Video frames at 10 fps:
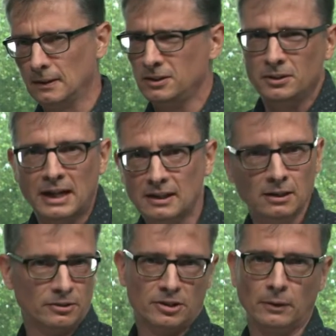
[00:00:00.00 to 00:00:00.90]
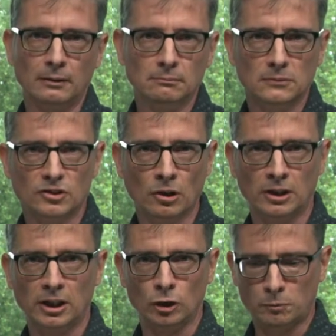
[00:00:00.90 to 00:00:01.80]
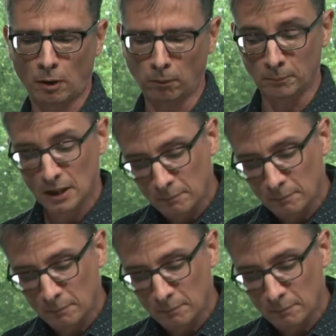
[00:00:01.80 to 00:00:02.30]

You get used to it, it's not a huge problem.